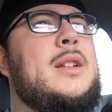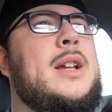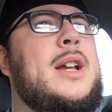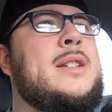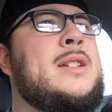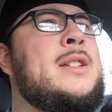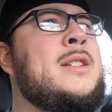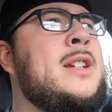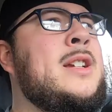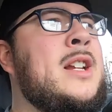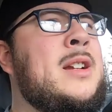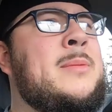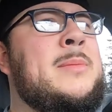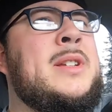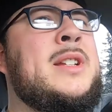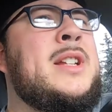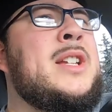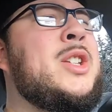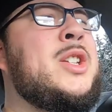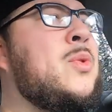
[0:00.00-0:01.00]
ladies and
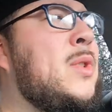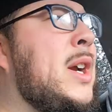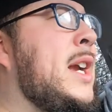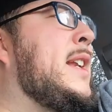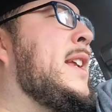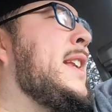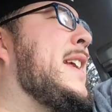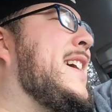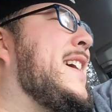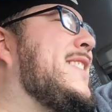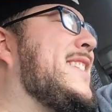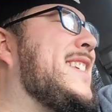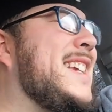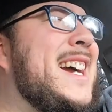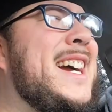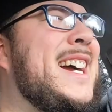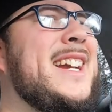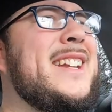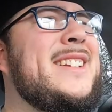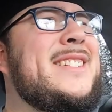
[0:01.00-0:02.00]
gentlemen, it is raining
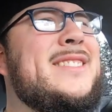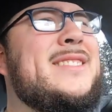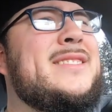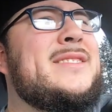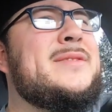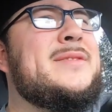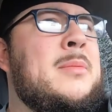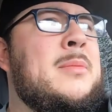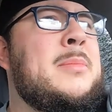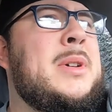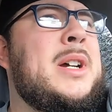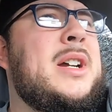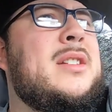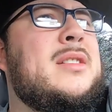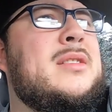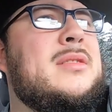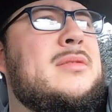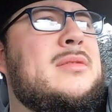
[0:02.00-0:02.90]
outside, but